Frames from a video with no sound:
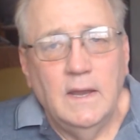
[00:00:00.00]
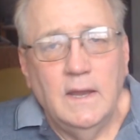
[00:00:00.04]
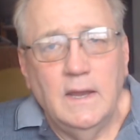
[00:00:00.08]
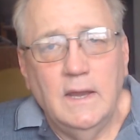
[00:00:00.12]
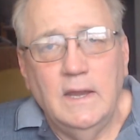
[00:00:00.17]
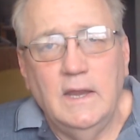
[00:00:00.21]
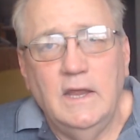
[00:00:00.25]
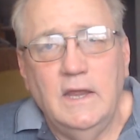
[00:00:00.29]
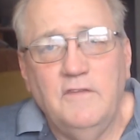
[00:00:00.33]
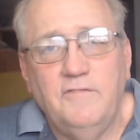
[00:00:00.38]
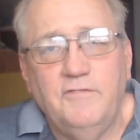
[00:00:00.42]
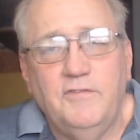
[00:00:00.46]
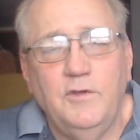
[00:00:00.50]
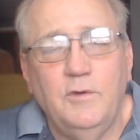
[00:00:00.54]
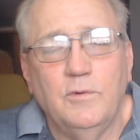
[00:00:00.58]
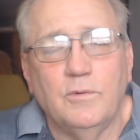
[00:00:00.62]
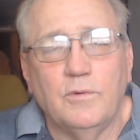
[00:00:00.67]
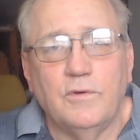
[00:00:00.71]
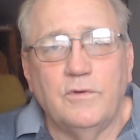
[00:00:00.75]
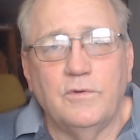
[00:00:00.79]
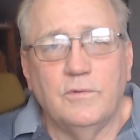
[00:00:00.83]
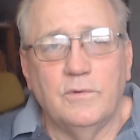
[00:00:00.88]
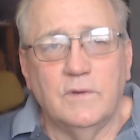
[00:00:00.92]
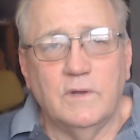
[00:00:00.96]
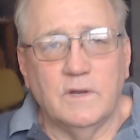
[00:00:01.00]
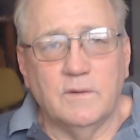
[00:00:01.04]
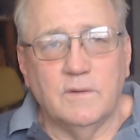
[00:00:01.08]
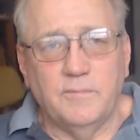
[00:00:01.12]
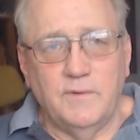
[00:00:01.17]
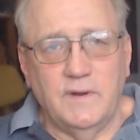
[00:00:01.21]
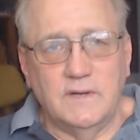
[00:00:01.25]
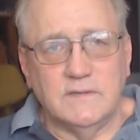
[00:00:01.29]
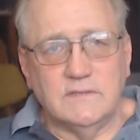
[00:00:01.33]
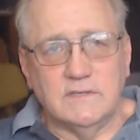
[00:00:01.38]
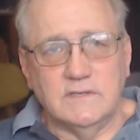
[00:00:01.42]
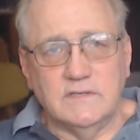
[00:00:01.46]
If you were doing a
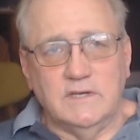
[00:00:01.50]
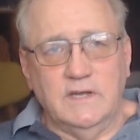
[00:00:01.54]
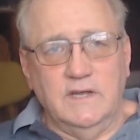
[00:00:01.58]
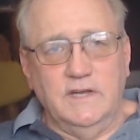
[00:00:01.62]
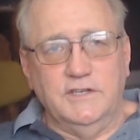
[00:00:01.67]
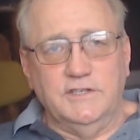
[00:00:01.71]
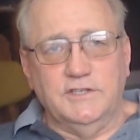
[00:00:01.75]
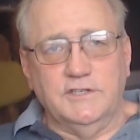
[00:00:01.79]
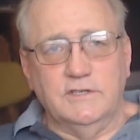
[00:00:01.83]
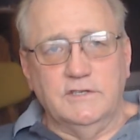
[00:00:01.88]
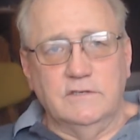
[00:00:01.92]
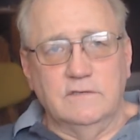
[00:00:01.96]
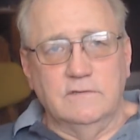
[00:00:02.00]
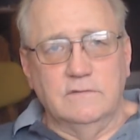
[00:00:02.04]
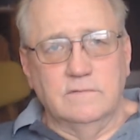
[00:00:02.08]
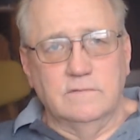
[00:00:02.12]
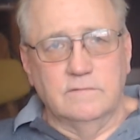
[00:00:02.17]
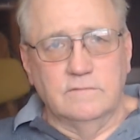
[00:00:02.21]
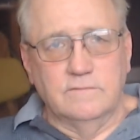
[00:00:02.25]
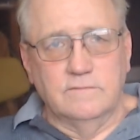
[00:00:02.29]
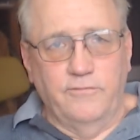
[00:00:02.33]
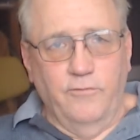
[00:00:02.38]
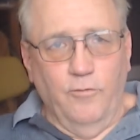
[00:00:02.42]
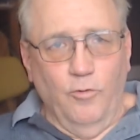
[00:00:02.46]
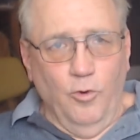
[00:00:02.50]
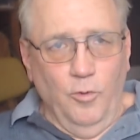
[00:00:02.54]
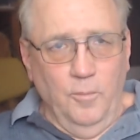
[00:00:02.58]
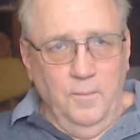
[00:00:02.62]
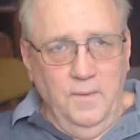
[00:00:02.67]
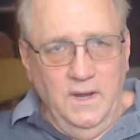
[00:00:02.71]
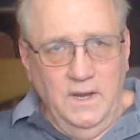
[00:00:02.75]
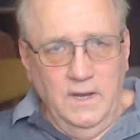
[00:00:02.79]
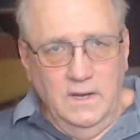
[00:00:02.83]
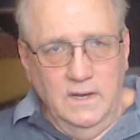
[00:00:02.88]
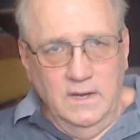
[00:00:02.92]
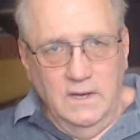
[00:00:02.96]
presentation for
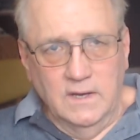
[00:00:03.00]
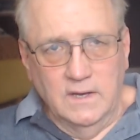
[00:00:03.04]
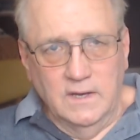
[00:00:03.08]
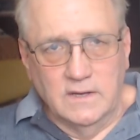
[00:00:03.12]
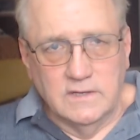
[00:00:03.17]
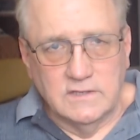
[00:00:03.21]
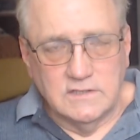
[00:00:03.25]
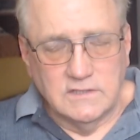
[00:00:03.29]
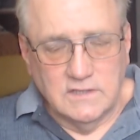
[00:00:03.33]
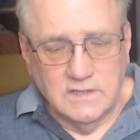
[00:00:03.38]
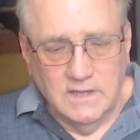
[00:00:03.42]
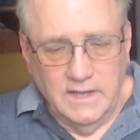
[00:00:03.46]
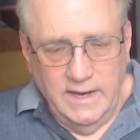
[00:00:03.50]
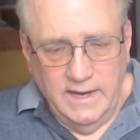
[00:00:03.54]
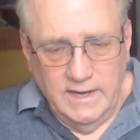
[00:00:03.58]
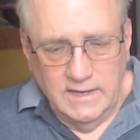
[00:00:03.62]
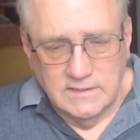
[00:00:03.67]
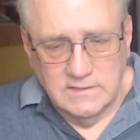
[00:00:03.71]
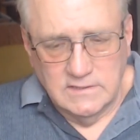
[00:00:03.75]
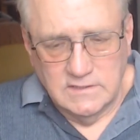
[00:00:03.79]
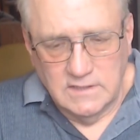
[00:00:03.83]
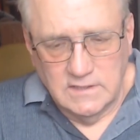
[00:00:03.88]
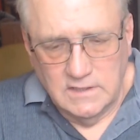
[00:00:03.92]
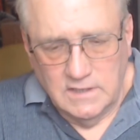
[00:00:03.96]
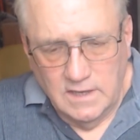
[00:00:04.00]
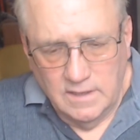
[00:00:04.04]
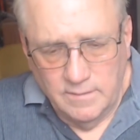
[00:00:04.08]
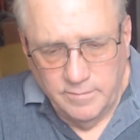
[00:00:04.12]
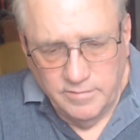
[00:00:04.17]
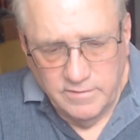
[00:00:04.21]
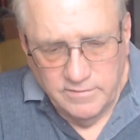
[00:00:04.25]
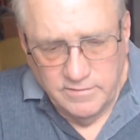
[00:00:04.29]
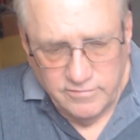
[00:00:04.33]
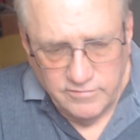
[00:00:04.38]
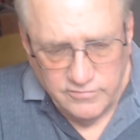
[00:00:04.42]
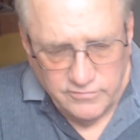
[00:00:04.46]
me in this class, a
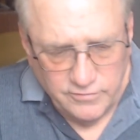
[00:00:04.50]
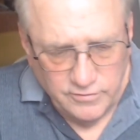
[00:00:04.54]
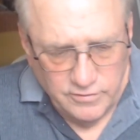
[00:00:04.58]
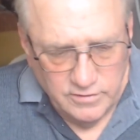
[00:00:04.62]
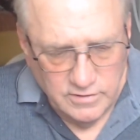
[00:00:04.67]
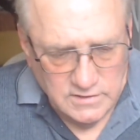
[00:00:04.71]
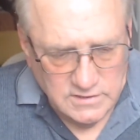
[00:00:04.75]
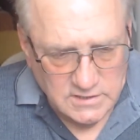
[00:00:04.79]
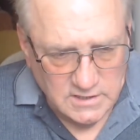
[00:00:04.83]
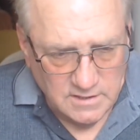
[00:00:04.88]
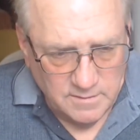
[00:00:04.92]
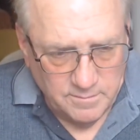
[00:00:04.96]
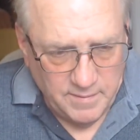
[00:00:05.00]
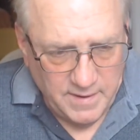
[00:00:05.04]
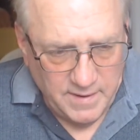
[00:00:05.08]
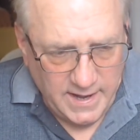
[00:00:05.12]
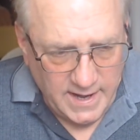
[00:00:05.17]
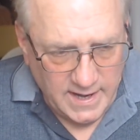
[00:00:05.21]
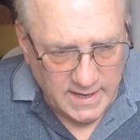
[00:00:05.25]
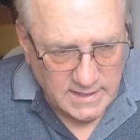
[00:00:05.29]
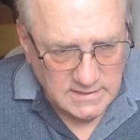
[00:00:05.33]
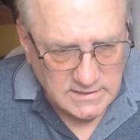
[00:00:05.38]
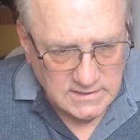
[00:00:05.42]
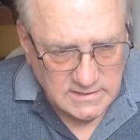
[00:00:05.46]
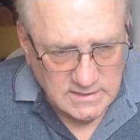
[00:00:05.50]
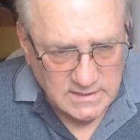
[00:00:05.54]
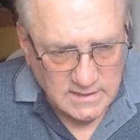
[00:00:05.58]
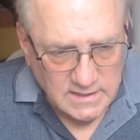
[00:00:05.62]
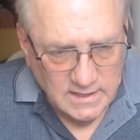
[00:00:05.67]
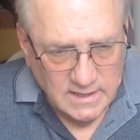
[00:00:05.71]
couple of students in the past